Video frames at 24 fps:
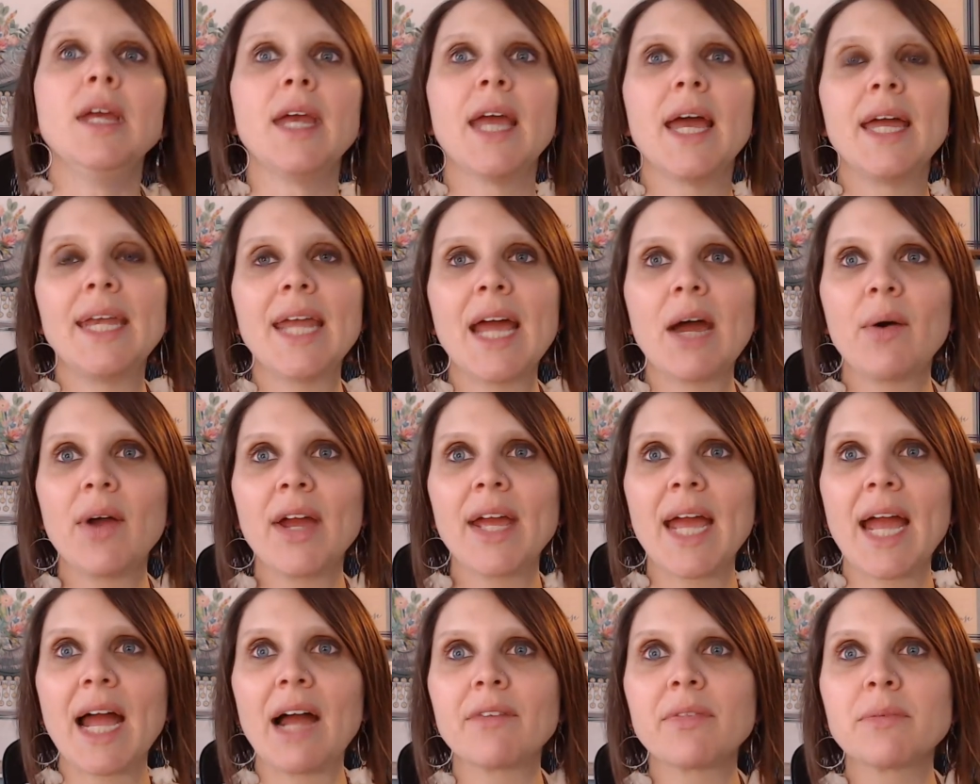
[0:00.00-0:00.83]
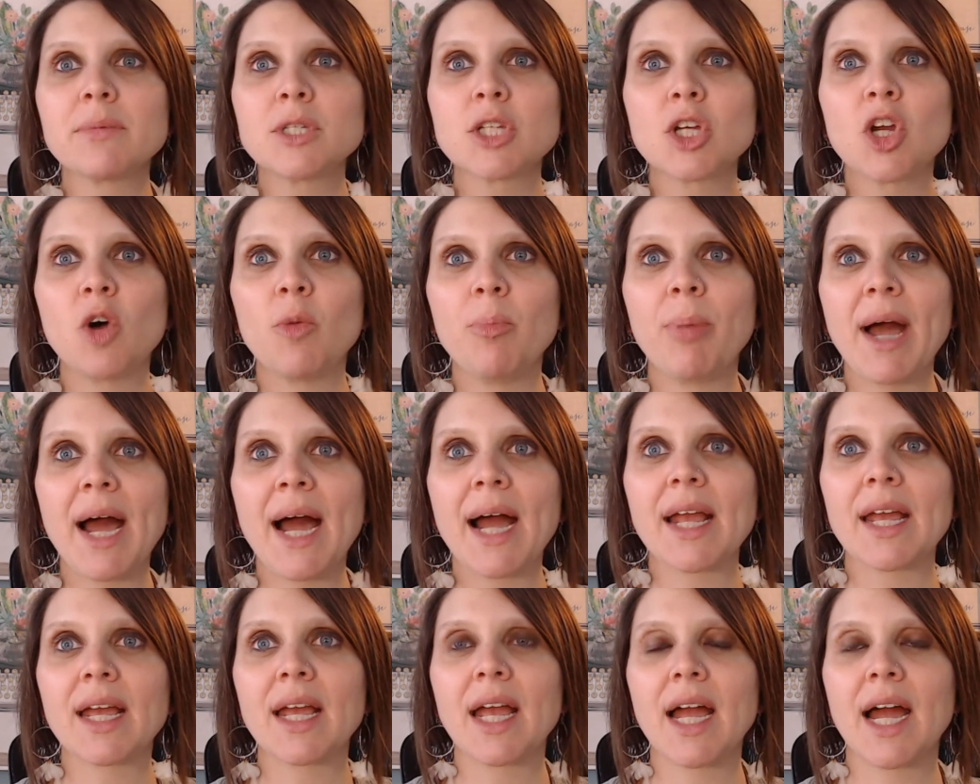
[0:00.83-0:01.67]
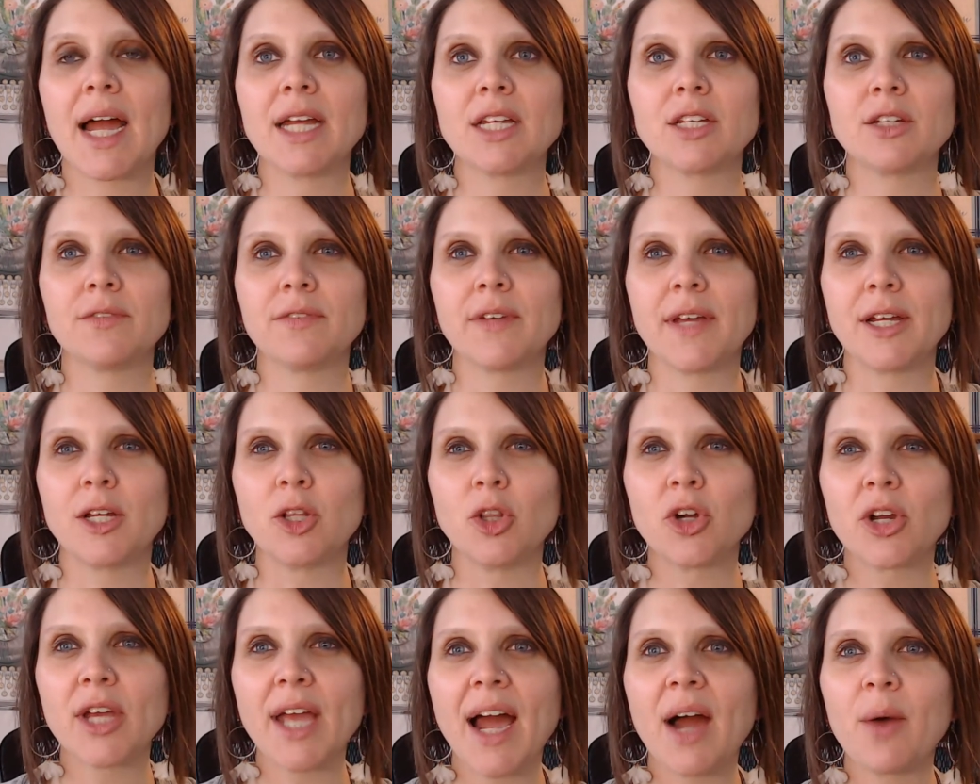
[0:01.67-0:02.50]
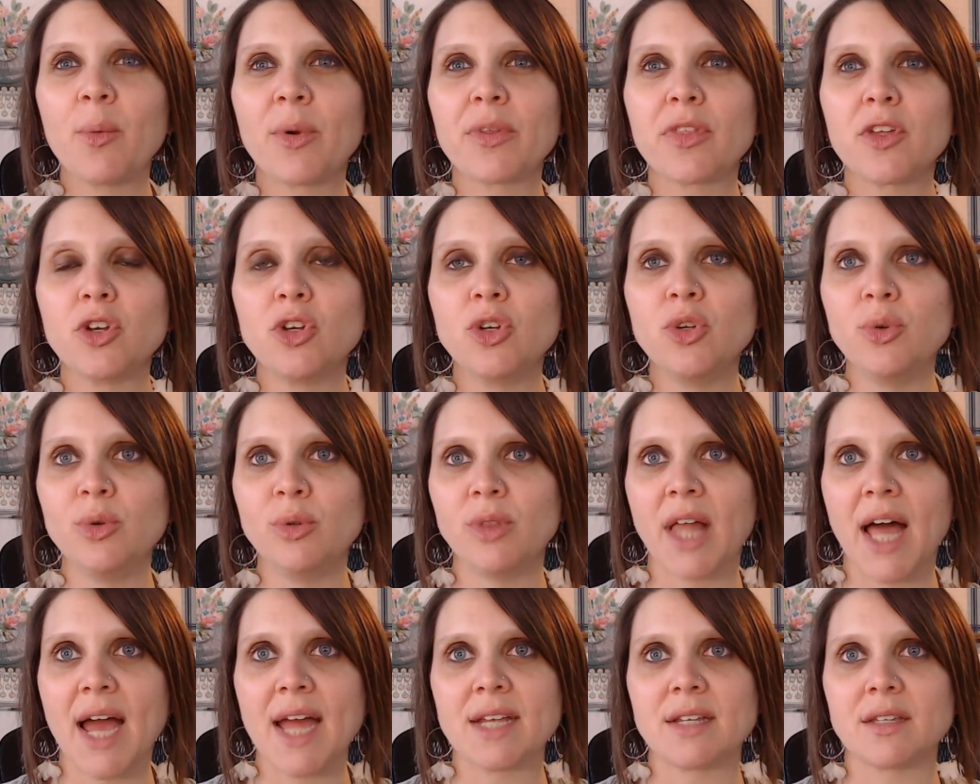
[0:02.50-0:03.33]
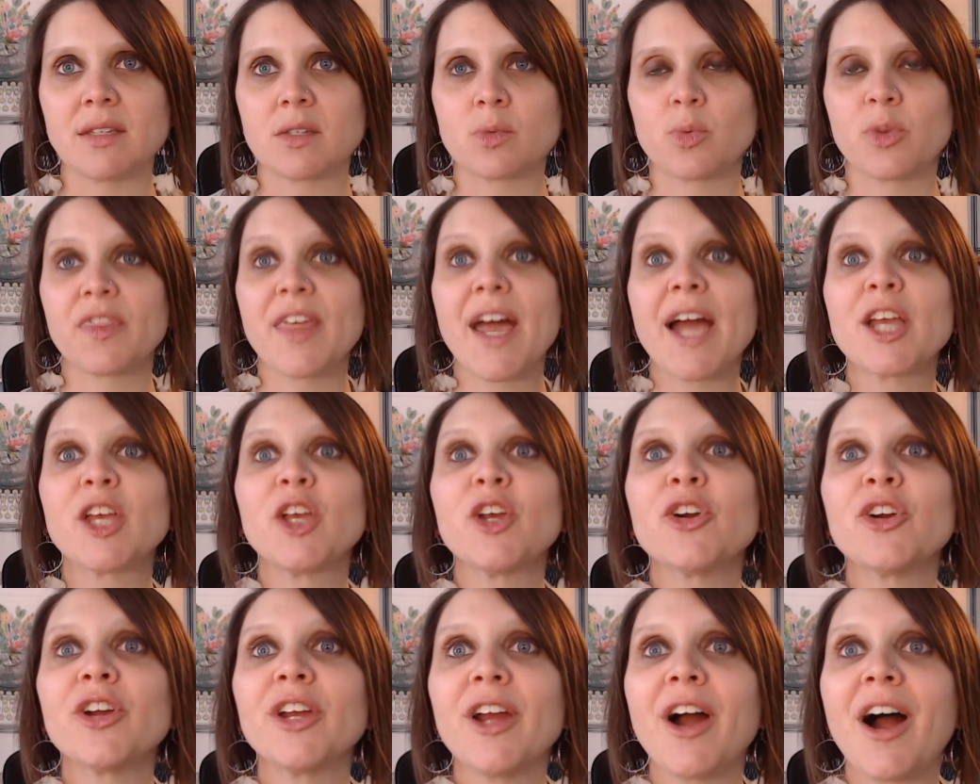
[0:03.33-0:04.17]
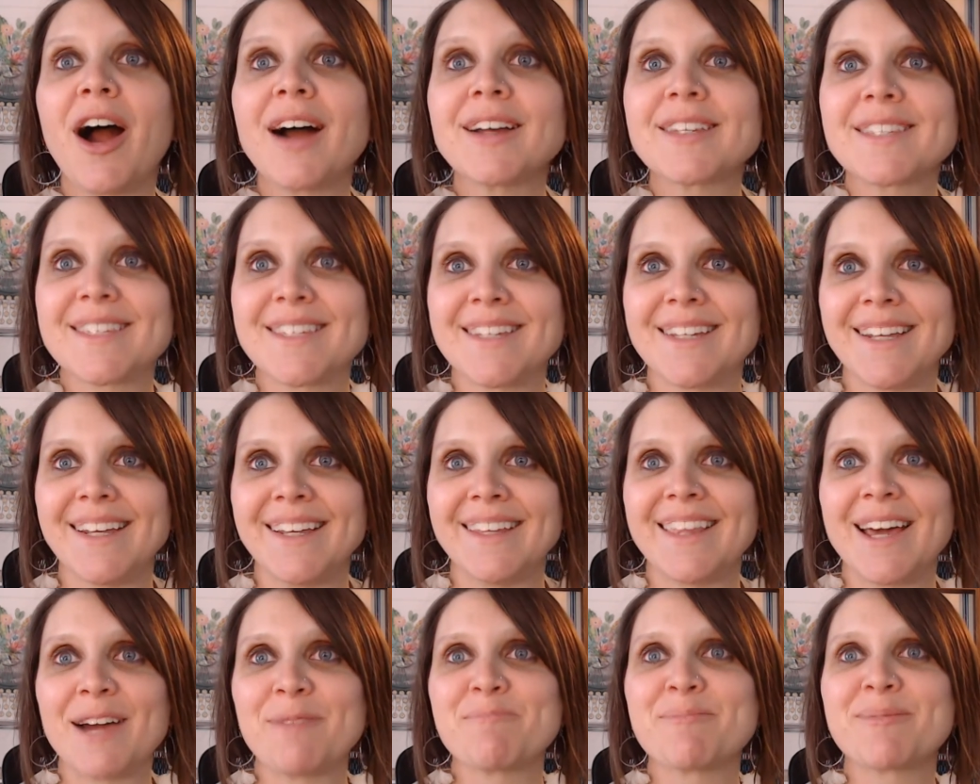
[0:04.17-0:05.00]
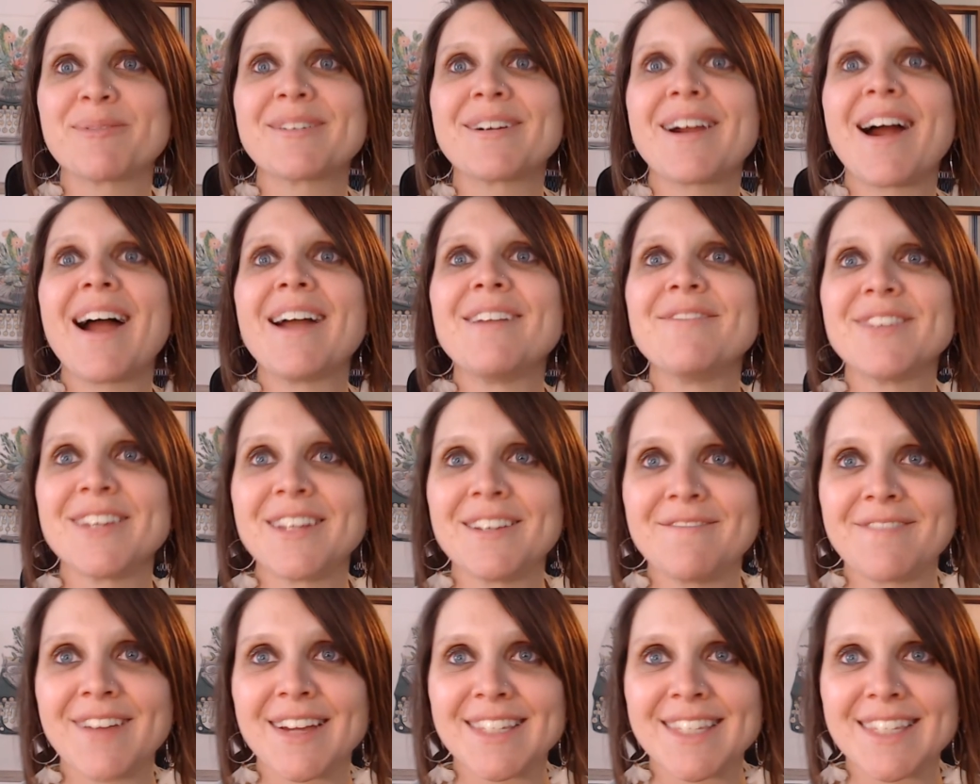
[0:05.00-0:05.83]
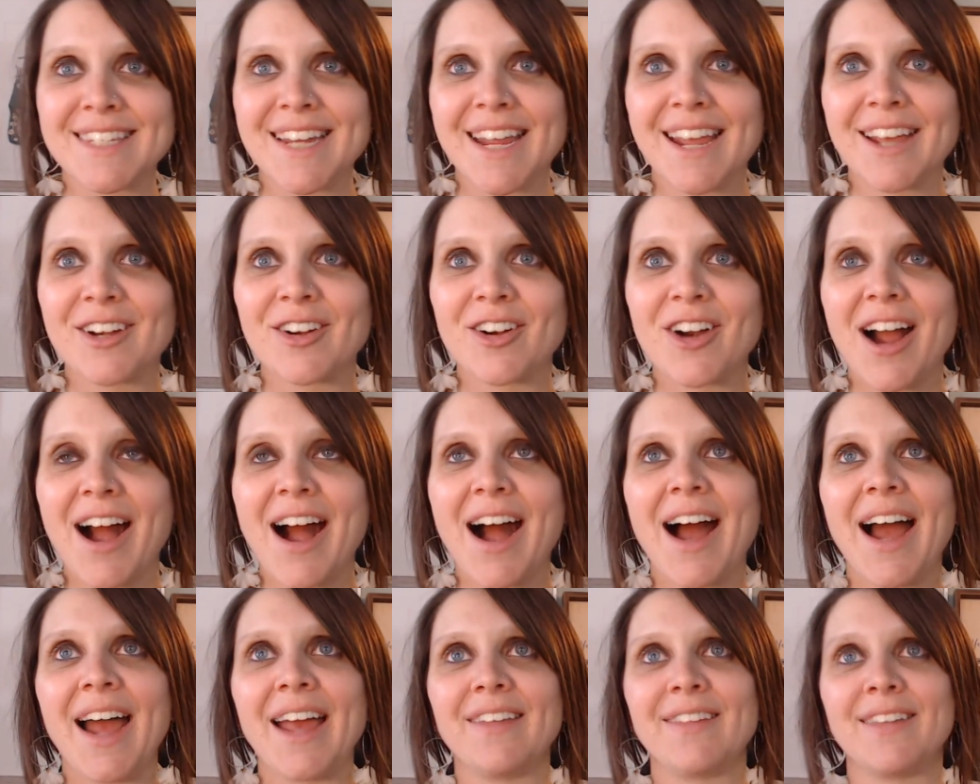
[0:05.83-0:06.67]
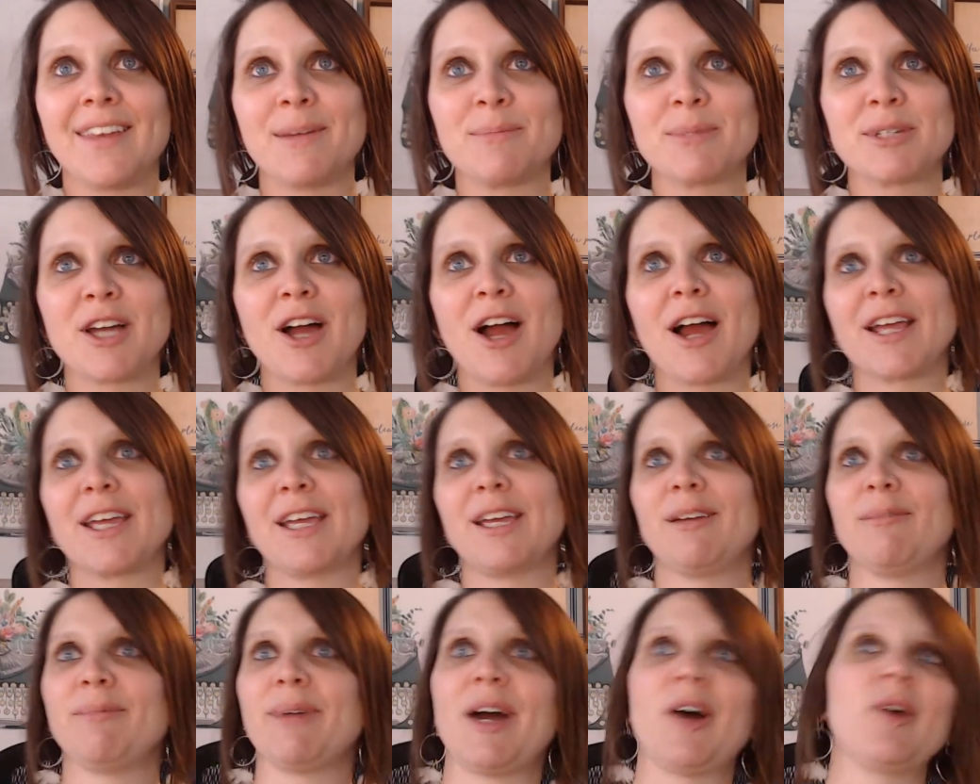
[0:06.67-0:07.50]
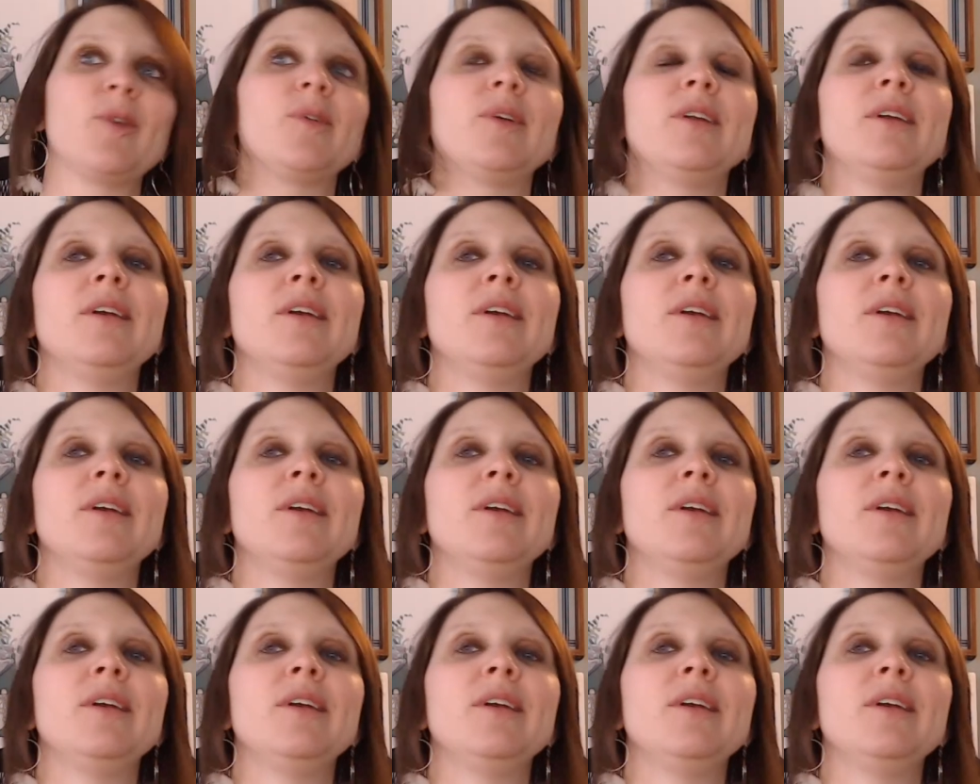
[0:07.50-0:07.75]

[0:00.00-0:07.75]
And now I have them to go back and kind of like look at with a new lens, with that curiosity, that private investigator eye that I'm talking about.